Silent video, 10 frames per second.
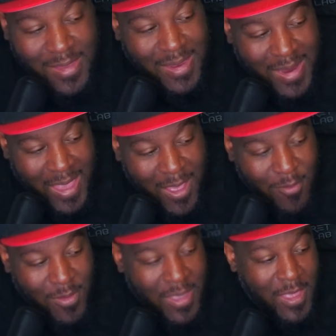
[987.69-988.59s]

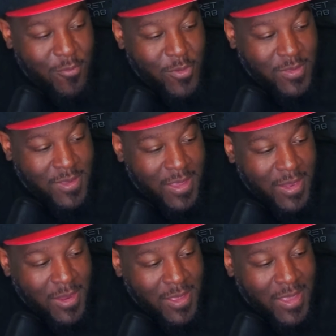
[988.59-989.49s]
Now, if we take a
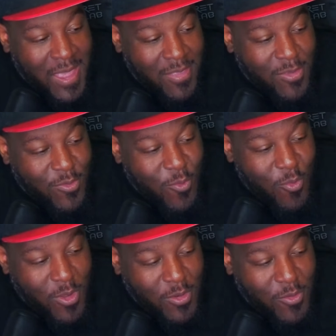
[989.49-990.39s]
look at this
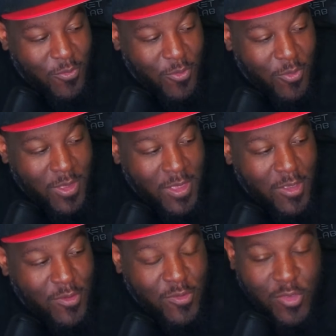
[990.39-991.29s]
wonderful
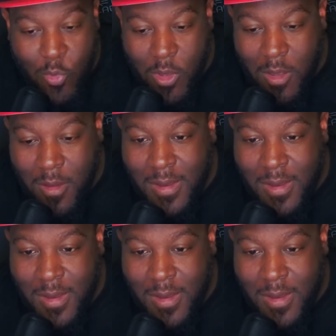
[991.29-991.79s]
Snow Guard,